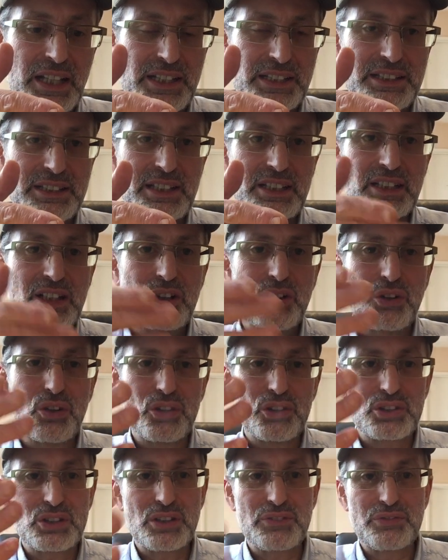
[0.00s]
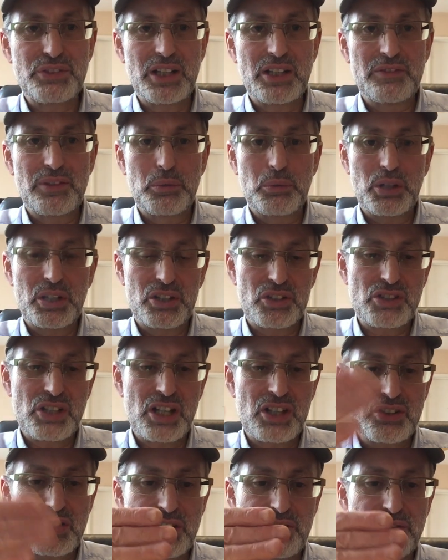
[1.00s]
taste in the coil. So if you ever want to
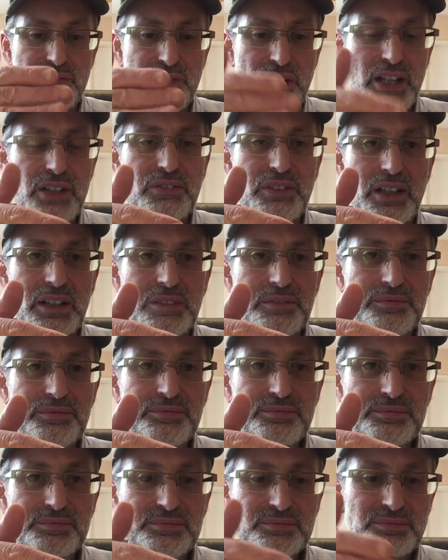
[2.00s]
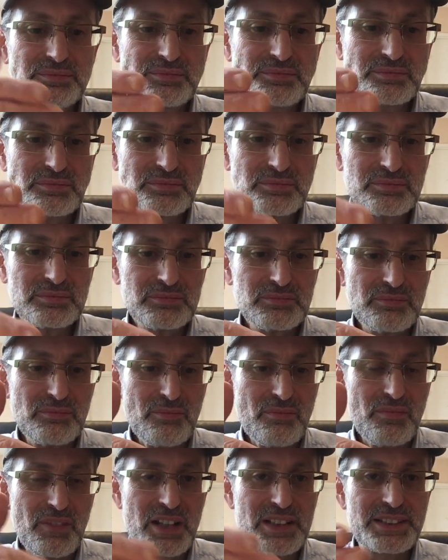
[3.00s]
change a flavor,
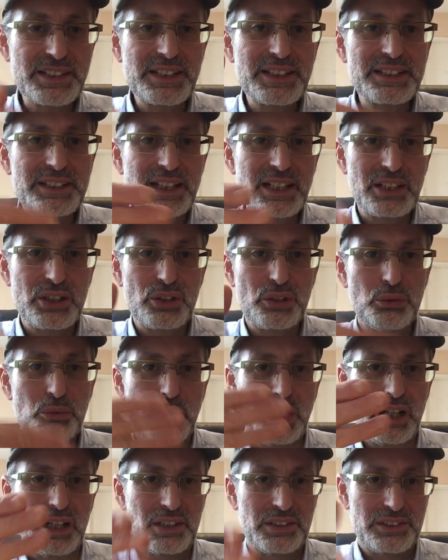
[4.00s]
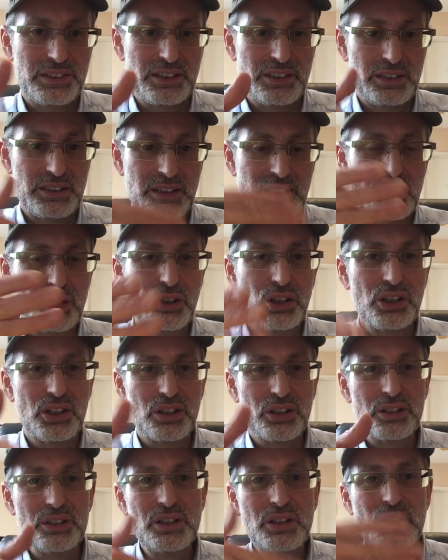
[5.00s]
it's going to take you a while till the
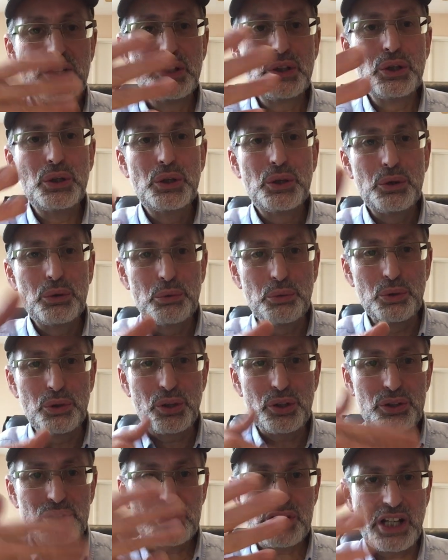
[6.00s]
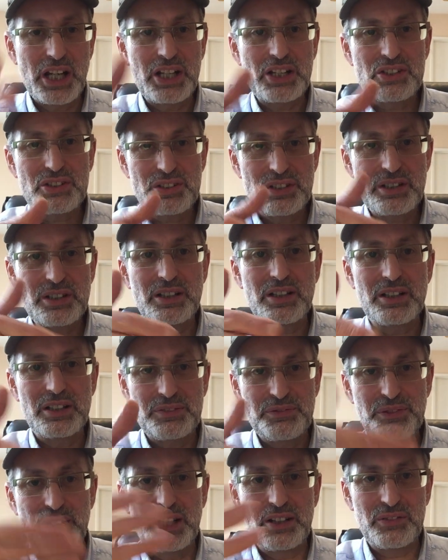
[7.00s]
coil will change to
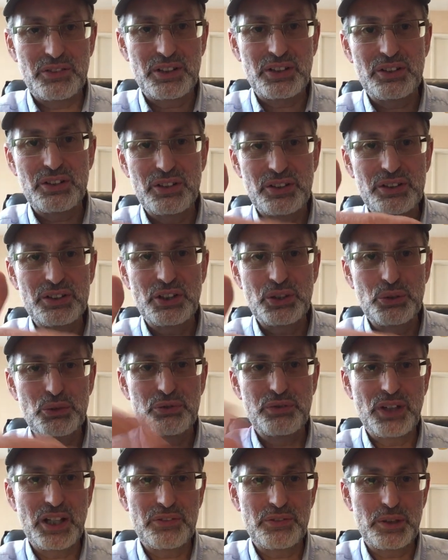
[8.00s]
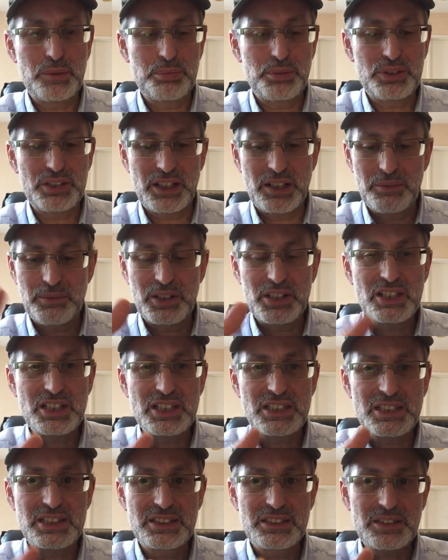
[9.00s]
the flavor, the new flavor you're putting in. Because
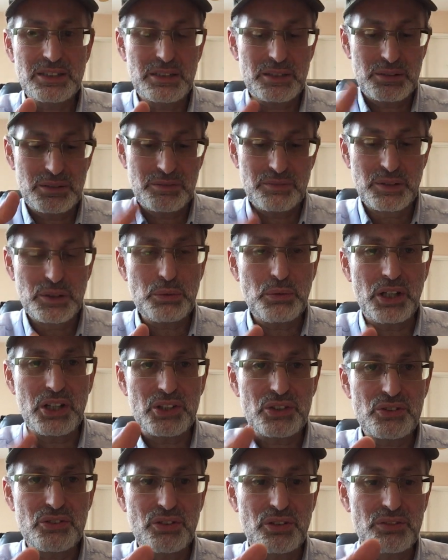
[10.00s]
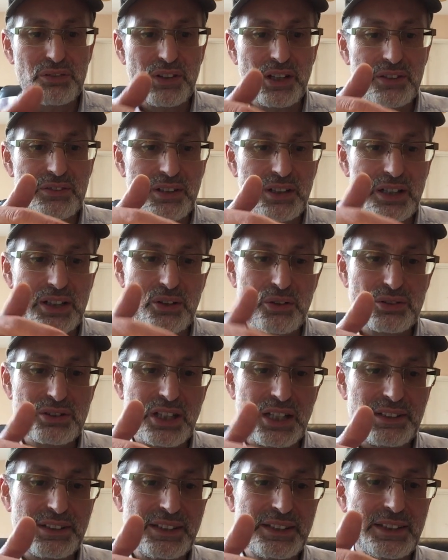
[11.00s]
this is quite a strong flavor, and
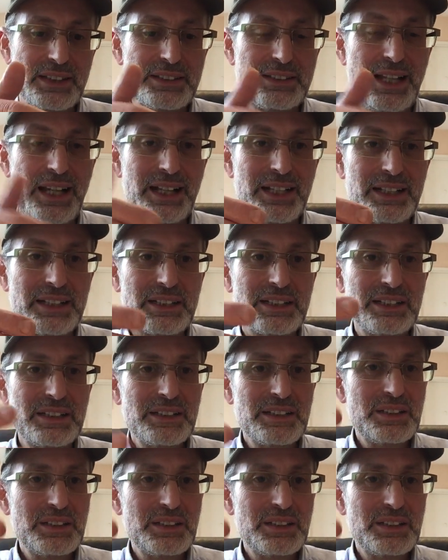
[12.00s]
also I think the tank,